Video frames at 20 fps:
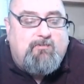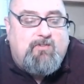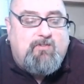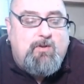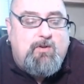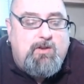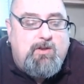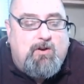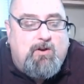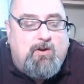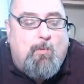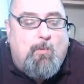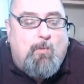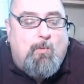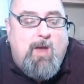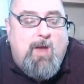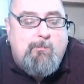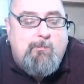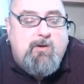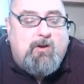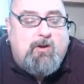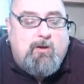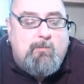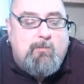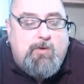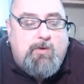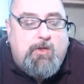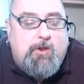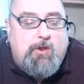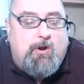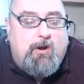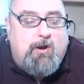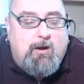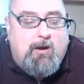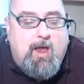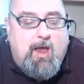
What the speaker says: You're away from your computer.